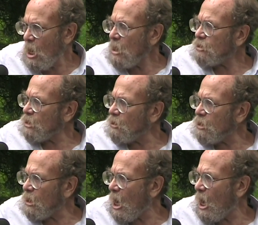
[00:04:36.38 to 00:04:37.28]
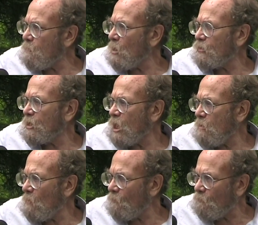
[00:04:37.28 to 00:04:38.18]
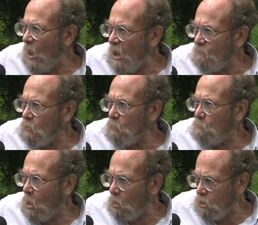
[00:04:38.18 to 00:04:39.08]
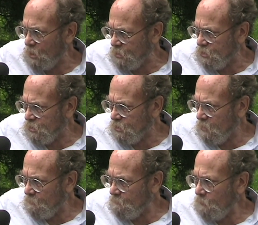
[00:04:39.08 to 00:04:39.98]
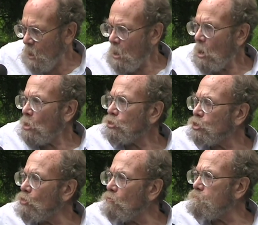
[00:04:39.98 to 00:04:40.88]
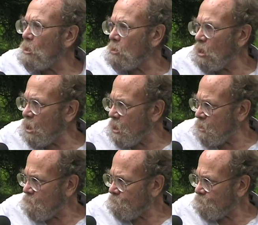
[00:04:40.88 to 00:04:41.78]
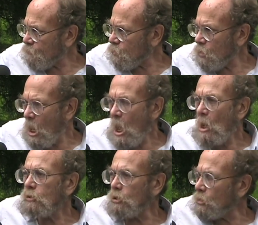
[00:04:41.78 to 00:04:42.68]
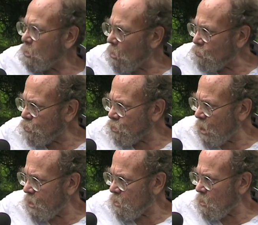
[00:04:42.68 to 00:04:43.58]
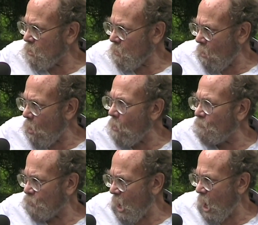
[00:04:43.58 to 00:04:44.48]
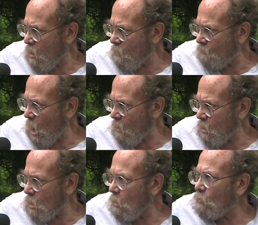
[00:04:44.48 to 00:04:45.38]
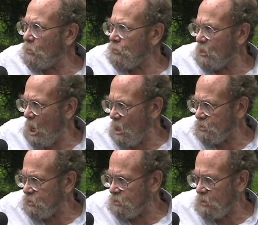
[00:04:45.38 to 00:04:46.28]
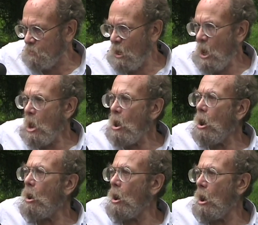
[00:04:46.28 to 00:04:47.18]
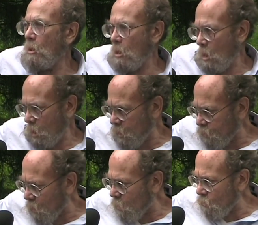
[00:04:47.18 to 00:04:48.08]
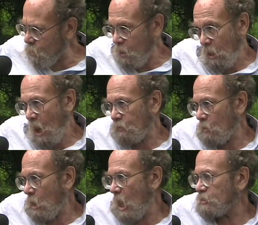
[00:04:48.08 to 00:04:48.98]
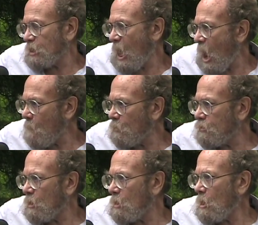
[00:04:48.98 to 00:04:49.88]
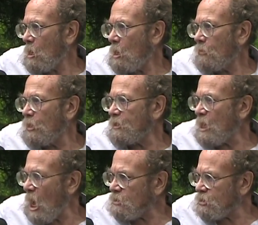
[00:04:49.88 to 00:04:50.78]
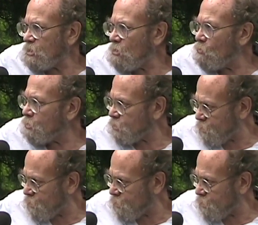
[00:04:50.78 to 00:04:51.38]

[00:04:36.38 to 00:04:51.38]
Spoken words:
sent a guy by the name of Feivel Polkus to Berlin to negotiate over the Haravara with the Nazis. And and as it happened, the Nazi who was